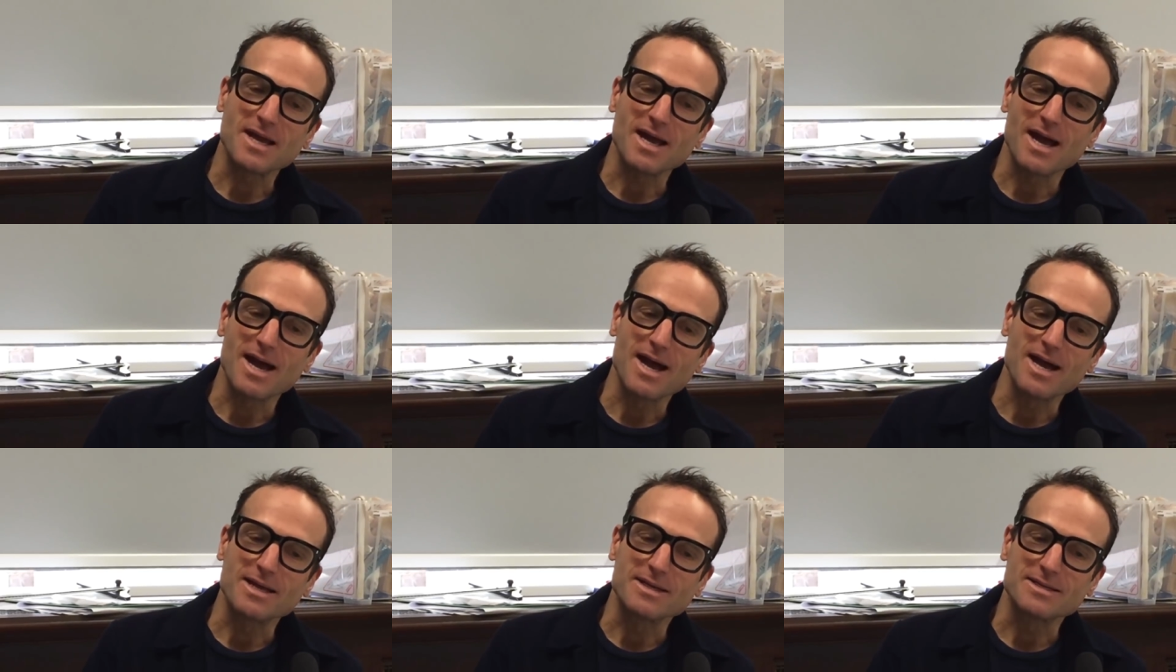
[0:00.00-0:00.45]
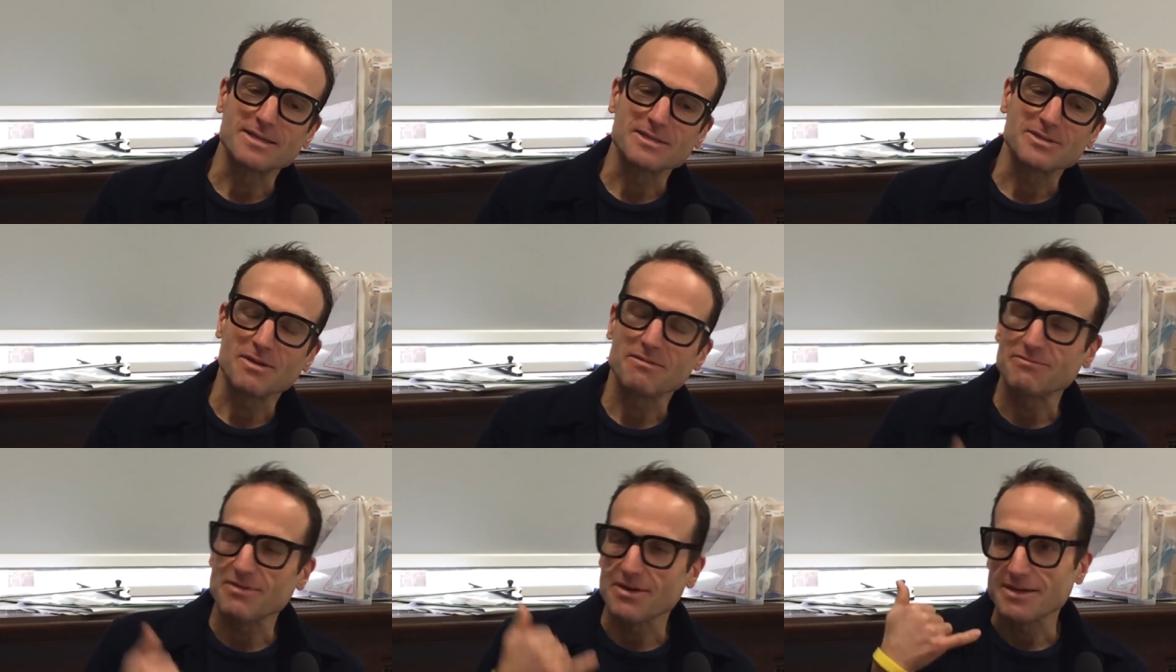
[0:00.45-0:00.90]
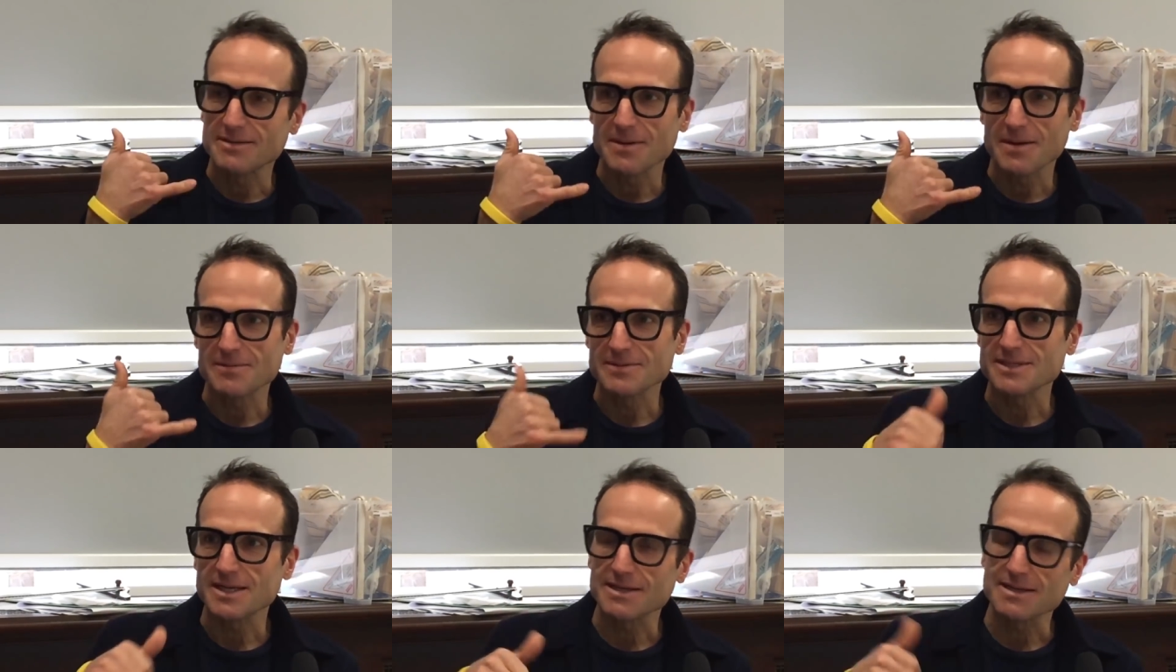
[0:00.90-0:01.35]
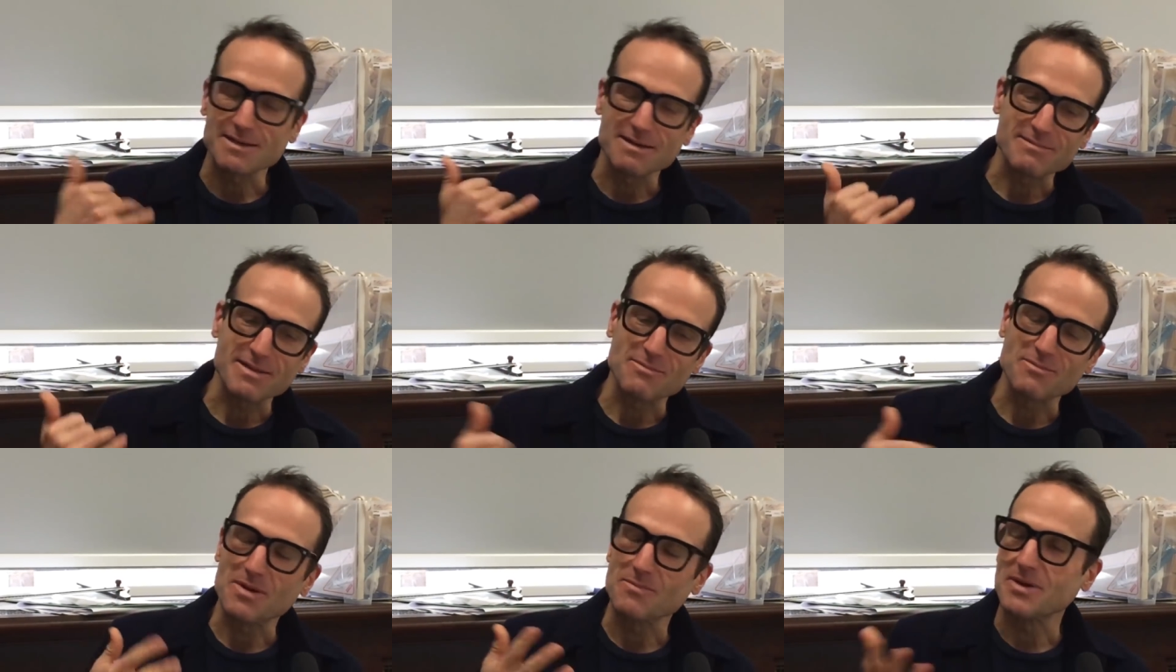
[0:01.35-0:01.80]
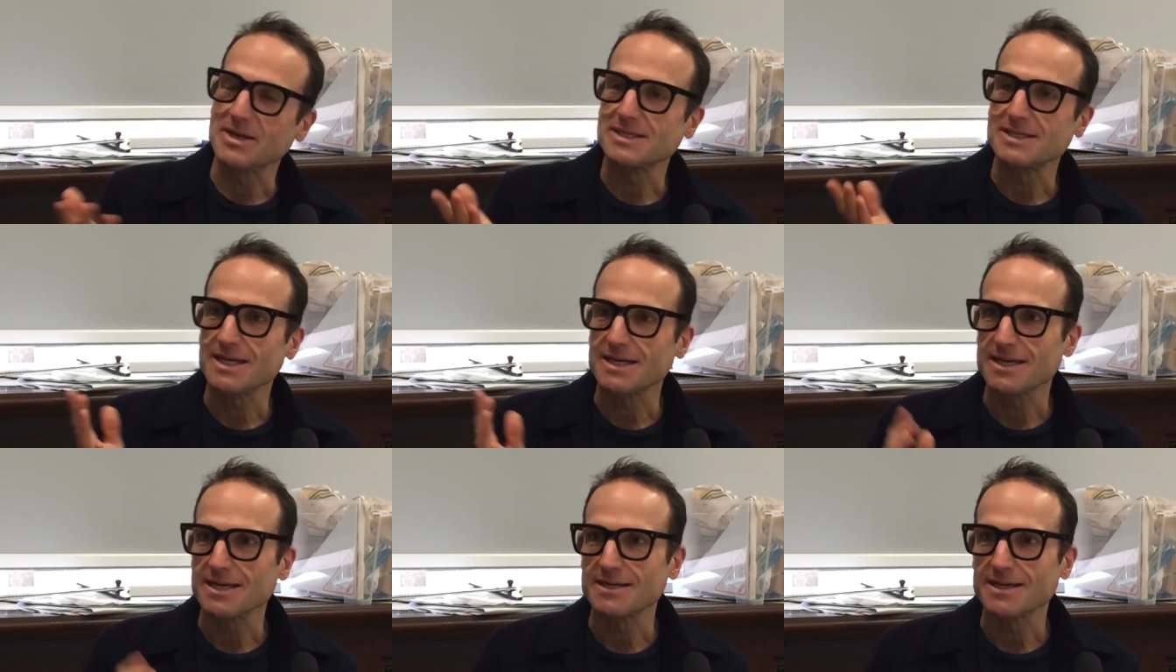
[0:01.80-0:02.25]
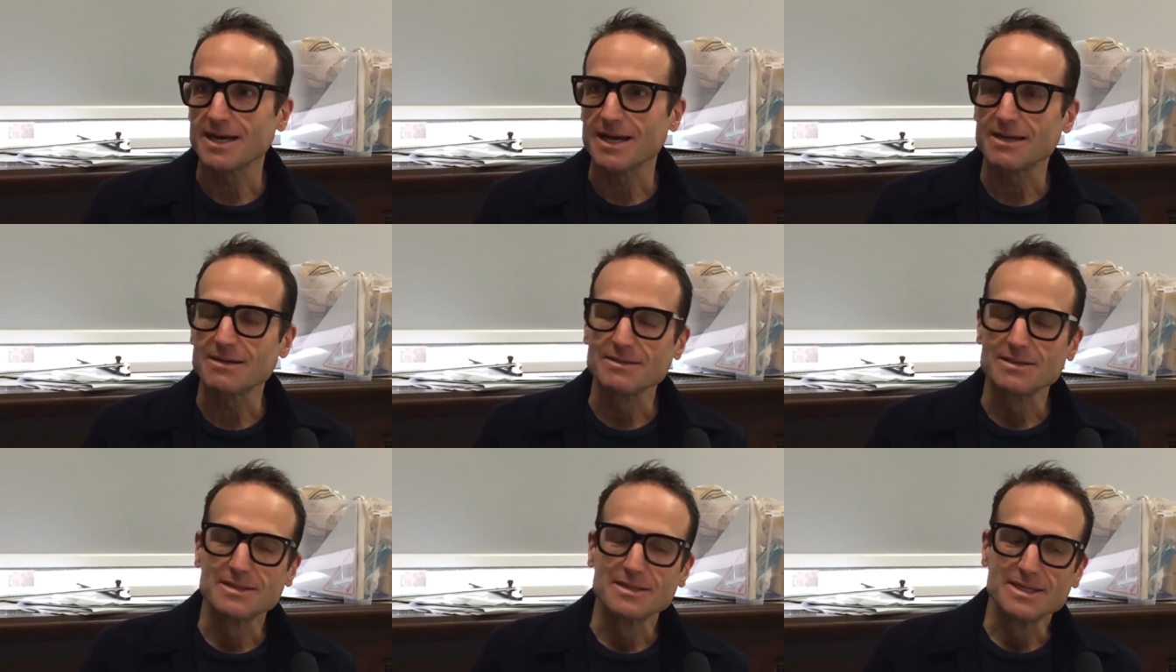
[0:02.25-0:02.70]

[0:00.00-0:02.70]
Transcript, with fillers: And so I phoned him up and said, "Can I have that one-way ticket now?"